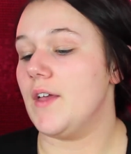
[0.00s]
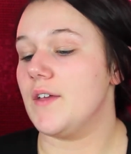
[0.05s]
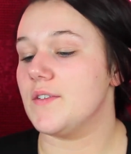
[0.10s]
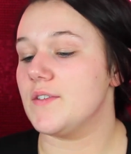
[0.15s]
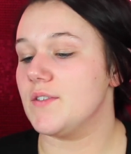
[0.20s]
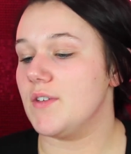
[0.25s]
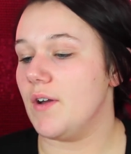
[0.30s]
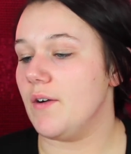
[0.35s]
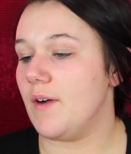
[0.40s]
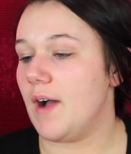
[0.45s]

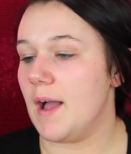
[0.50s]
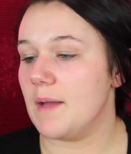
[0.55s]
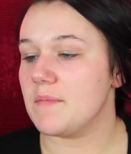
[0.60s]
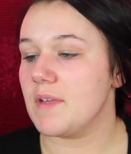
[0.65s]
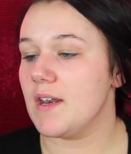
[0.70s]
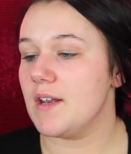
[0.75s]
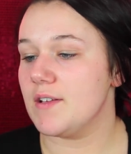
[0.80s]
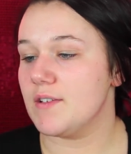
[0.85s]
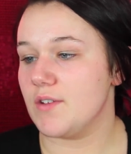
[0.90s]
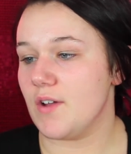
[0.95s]
So I'm
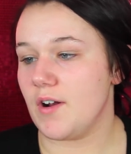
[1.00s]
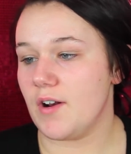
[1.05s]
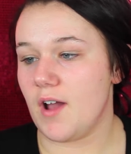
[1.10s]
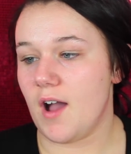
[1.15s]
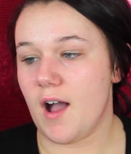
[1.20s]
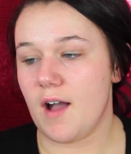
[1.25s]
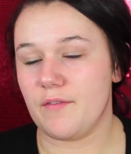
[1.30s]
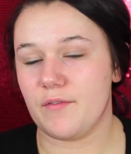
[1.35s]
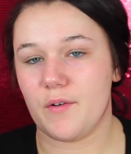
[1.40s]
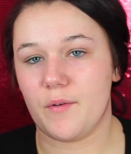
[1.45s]
going to start
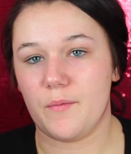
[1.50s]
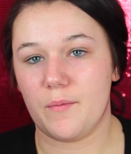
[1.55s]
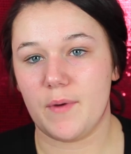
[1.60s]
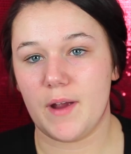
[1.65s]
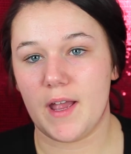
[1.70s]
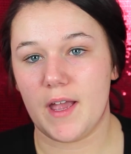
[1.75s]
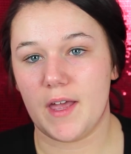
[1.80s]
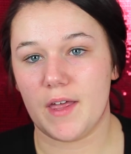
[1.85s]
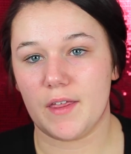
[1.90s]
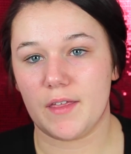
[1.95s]
off
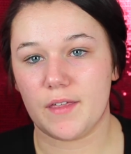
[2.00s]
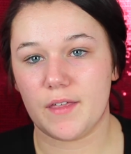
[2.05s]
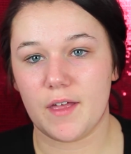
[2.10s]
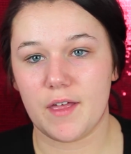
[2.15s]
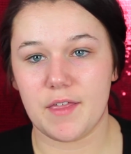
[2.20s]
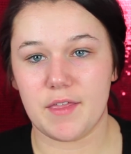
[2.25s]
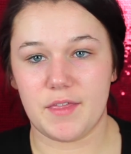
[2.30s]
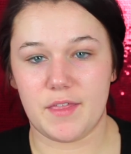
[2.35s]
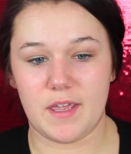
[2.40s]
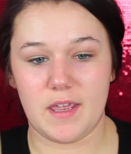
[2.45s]
with
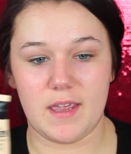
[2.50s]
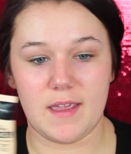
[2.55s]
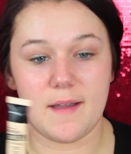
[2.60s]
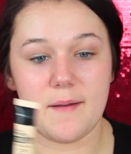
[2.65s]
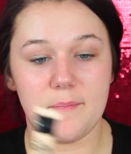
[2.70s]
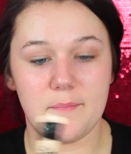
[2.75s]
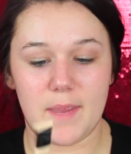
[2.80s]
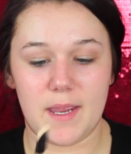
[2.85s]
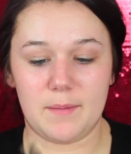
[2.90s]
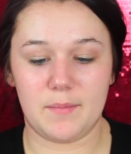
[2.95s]
the
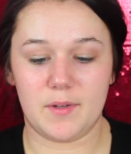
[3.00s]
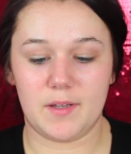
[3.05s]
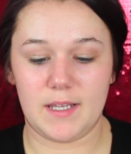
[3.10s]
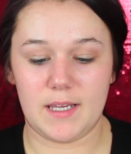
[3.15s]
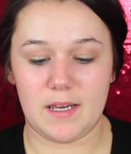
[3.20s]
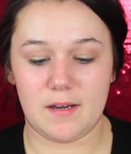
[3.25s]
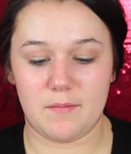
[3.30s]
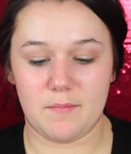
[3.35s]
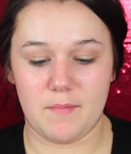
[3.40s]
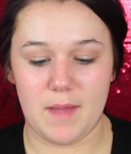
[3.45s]

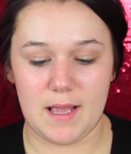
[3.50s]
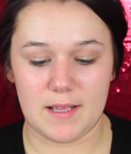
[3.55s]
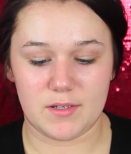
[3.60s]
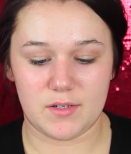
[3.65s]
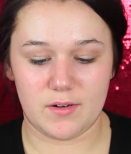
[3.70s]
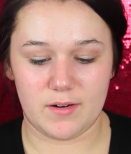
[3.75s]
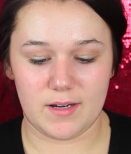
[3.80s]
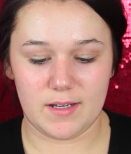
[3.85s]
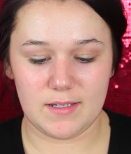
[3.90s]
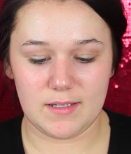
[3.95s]
Maybelline
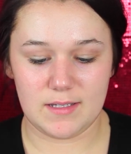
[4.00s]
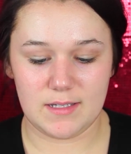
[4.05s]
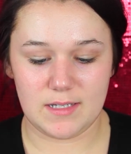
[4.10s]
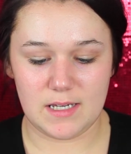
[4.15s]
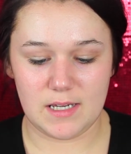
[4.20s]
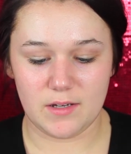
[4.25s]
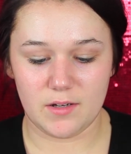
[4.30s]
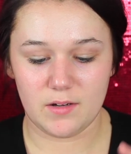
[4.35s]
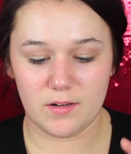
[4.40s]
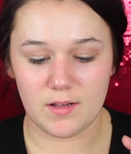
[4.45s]
Master
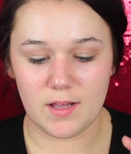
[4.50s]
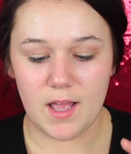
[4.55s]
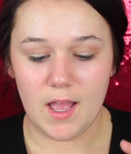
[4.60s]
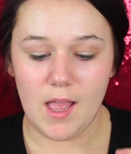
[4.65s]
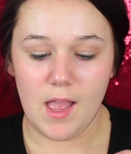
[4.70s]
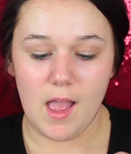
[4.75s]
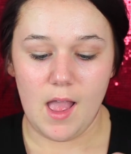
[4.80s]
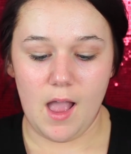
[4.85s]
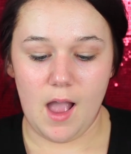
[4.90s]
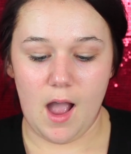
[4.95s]
Conceal.
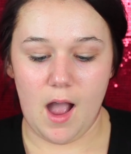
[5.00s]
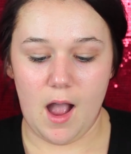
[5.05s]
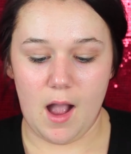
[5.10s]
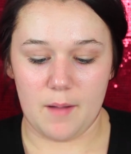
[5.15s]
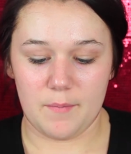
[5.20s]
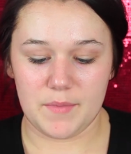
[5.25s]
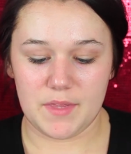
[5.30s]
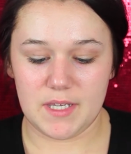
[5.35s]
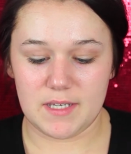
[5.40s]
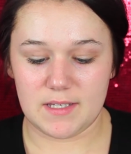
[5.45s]

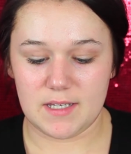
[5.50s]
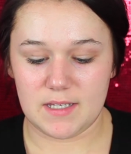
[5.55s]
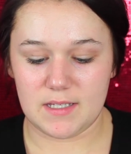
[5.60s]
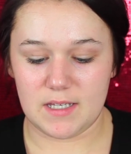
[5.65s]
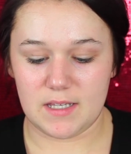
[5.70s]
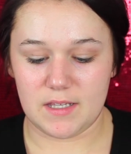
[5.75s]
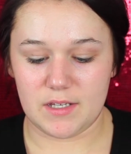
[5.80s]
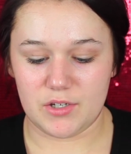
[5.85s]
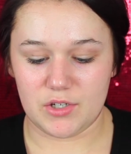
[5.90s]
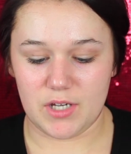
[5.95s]
This is
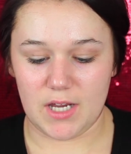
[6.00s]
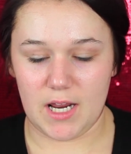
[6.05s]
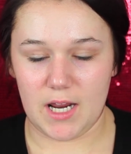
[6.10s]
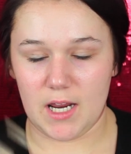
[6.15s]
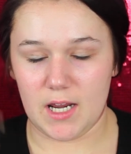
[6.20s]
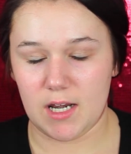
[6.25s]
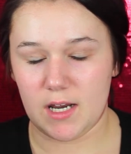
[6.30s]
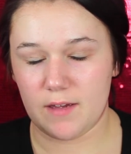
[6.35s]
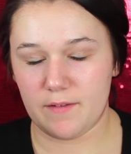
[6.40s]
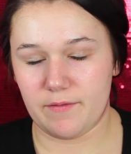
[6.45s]
in the
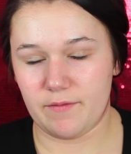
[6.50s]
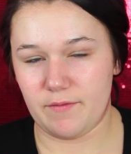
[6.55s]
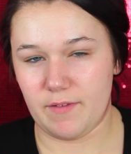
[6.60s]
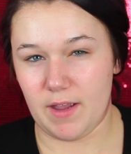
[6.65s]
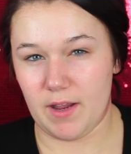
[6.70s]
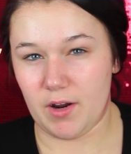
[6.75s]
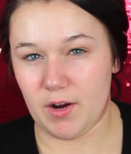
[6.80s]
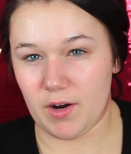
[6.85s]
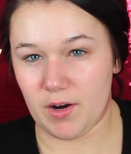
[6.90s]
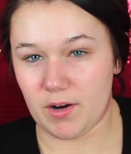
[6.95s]
shade
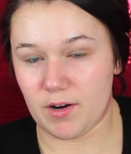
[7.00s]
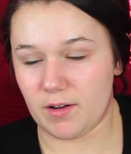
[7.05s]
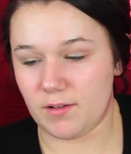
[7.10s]
Fair